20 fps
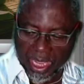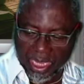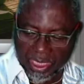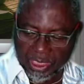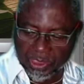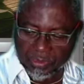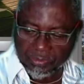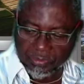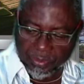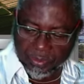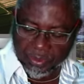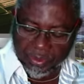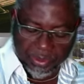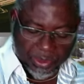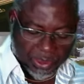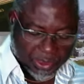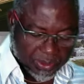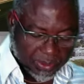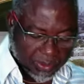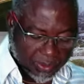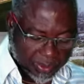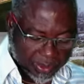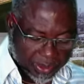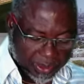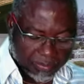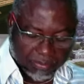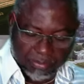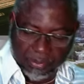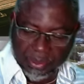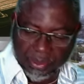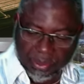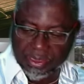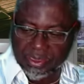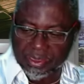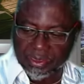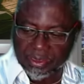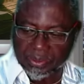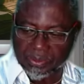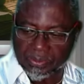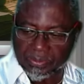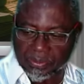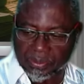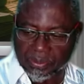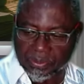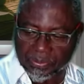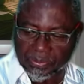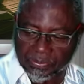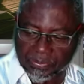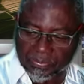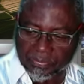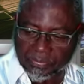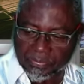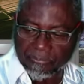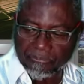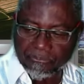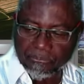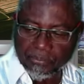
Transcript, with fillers: Ashford, Surrey, blessings on you.